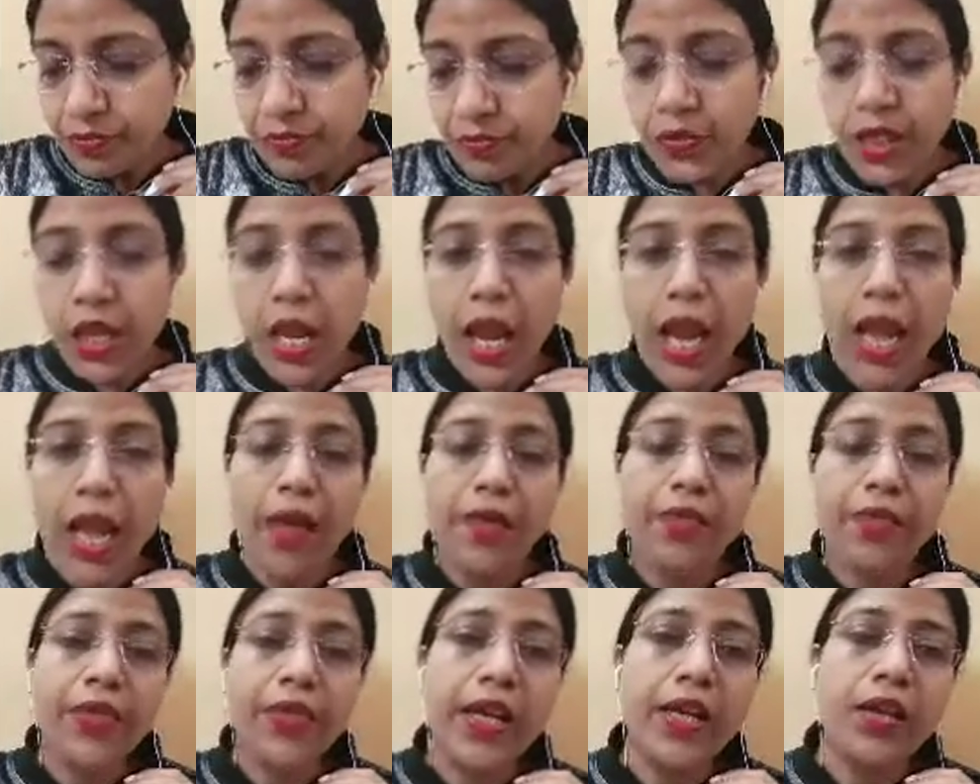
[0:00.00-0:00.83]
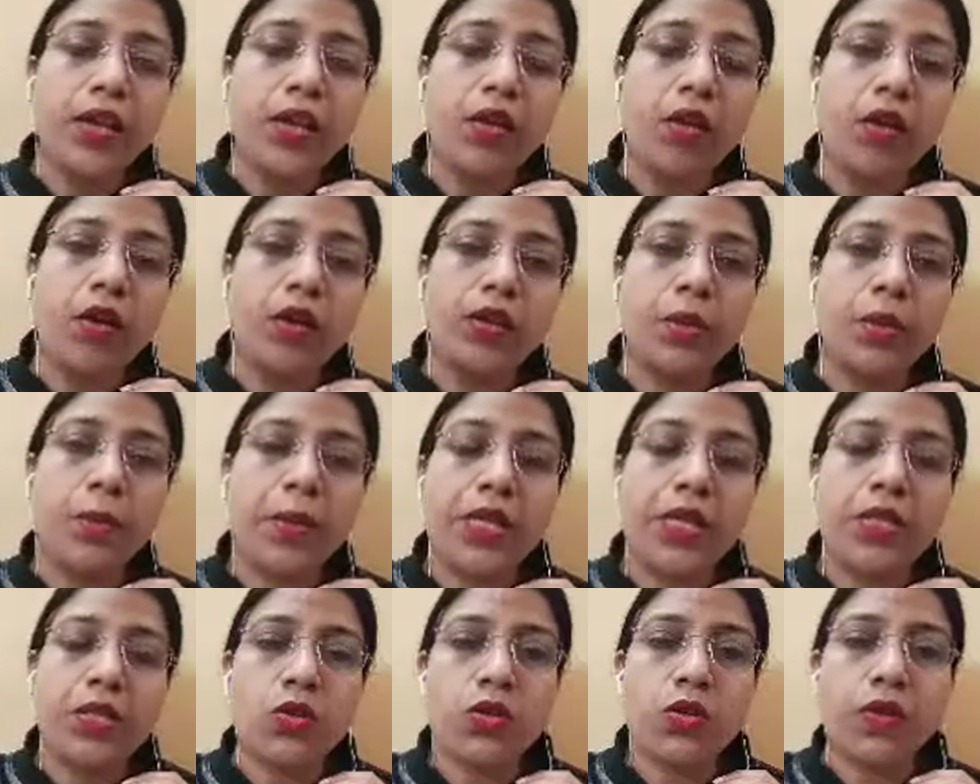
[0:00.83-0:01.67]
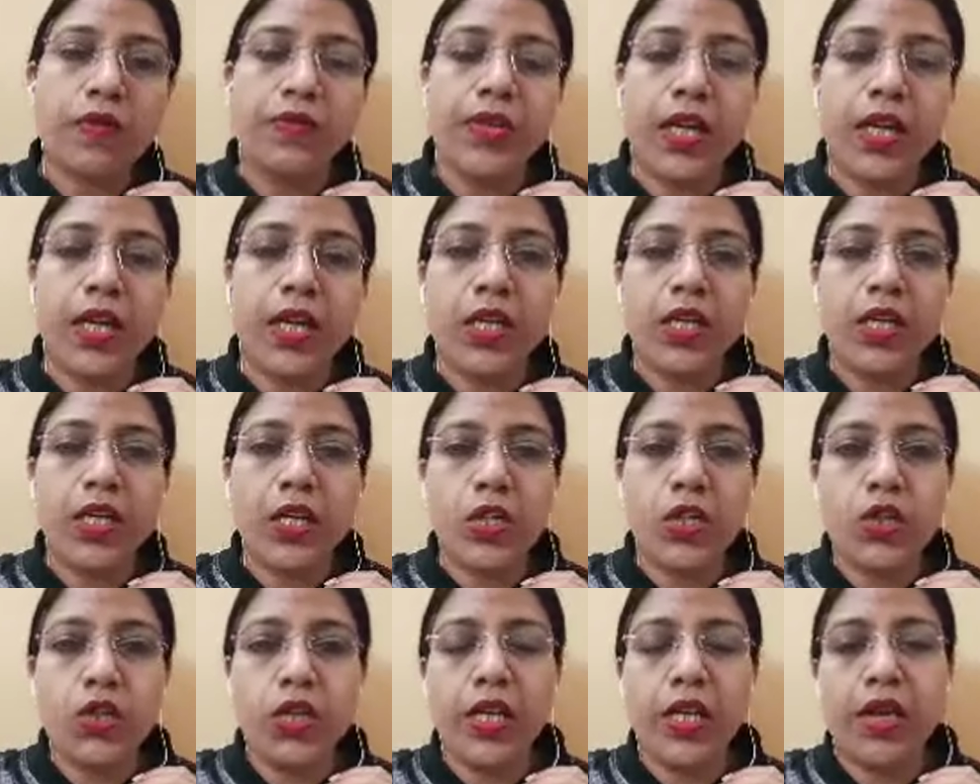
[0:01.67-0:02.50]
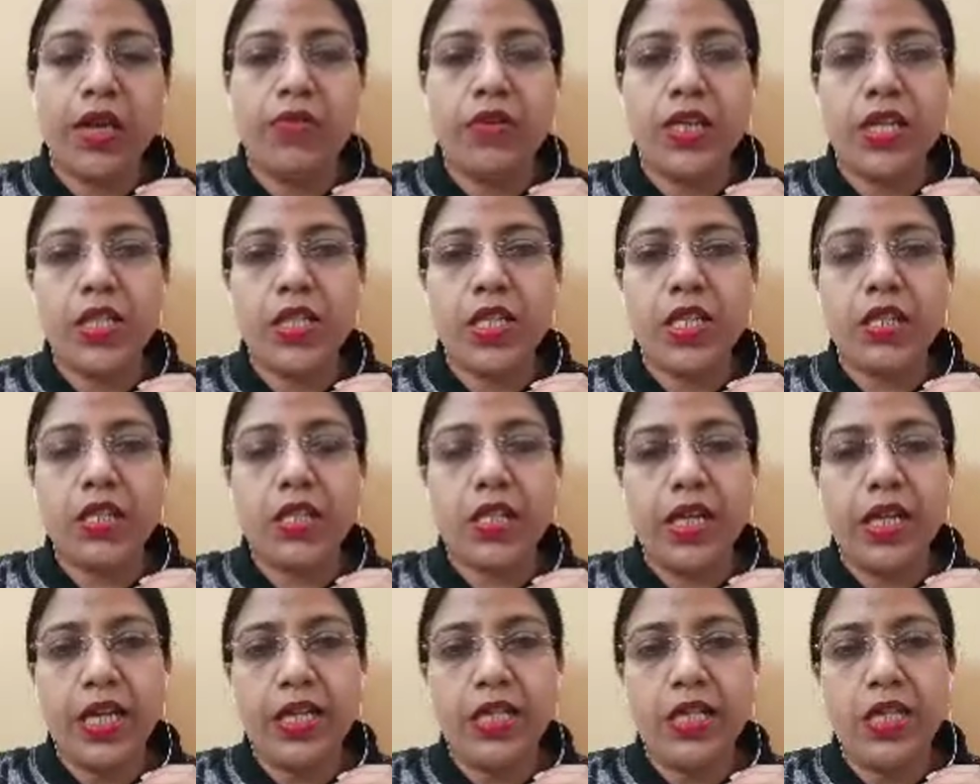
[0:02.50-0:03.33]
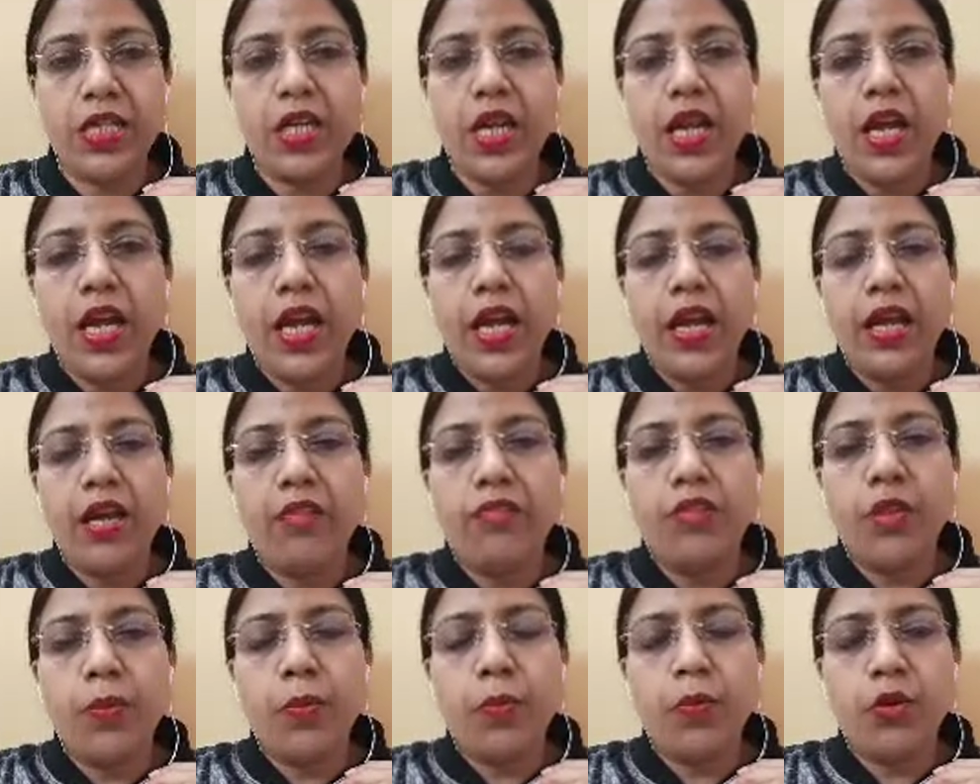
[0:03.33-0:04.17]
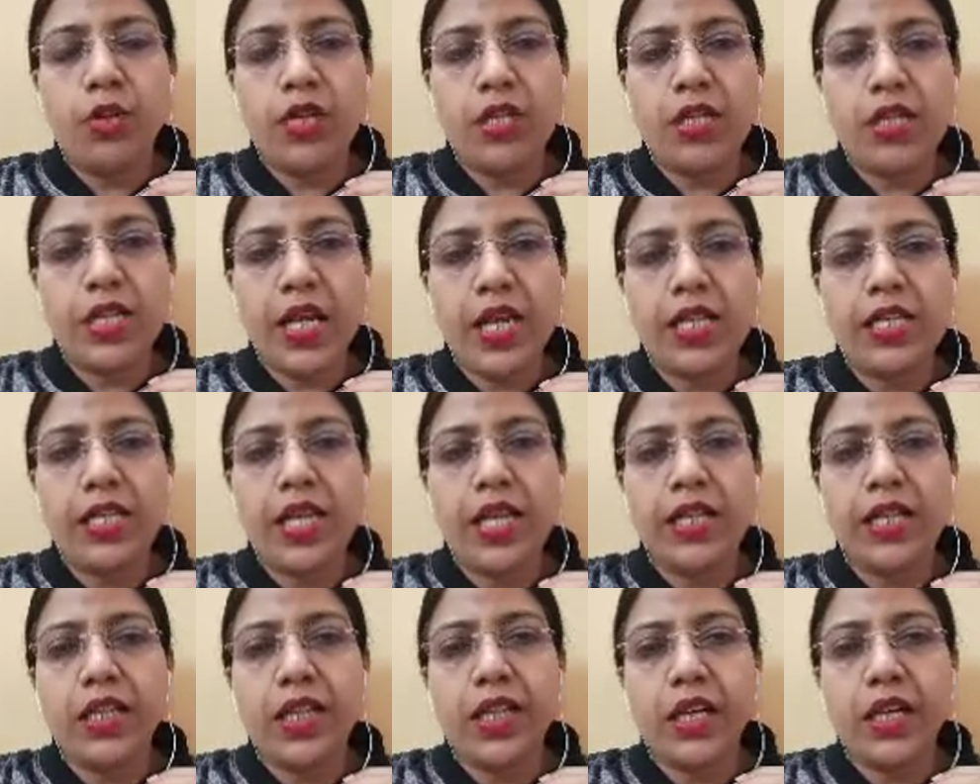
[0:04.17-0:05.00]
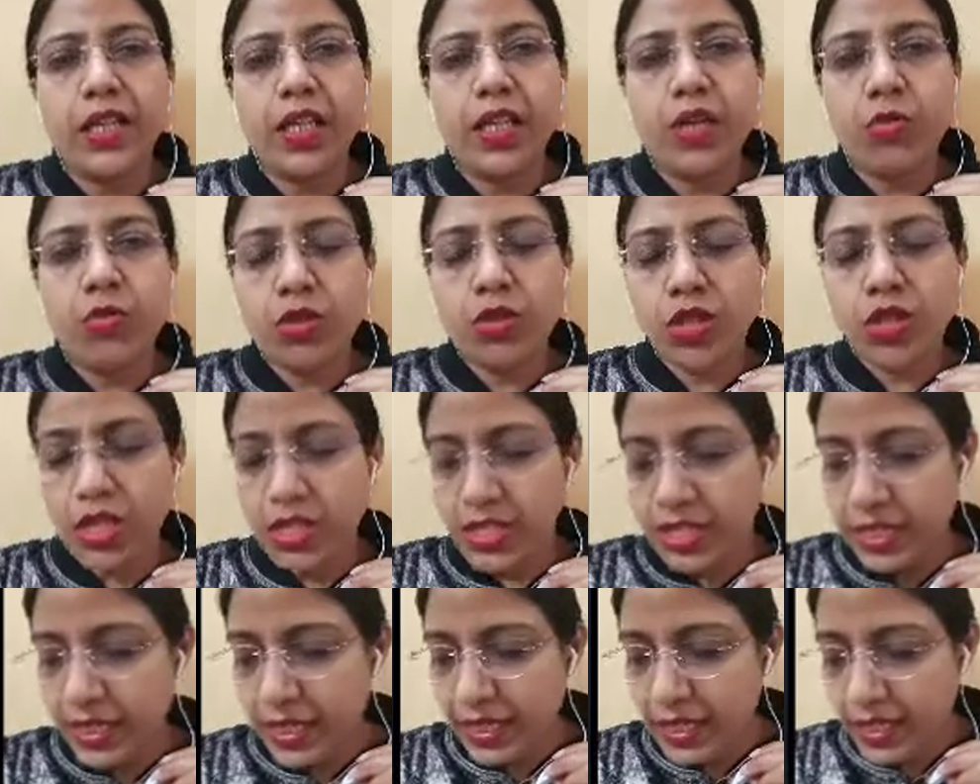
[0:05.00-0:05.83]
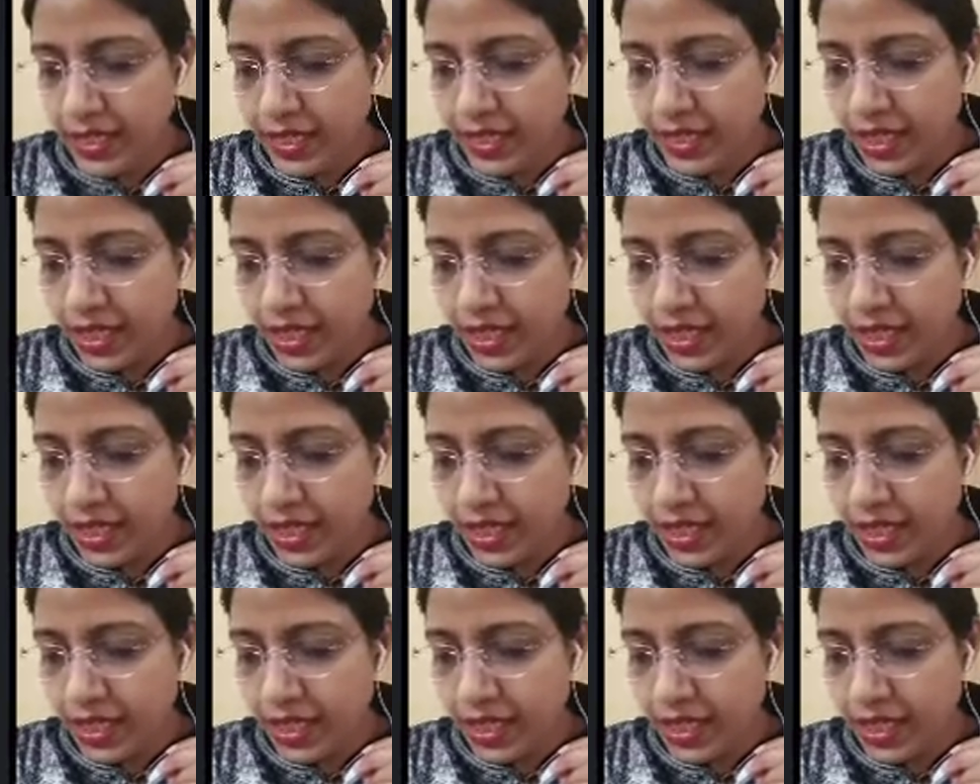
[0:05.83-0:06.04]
And then on the basis of the initial evidences collected, if the police thinks that the accused is guilty,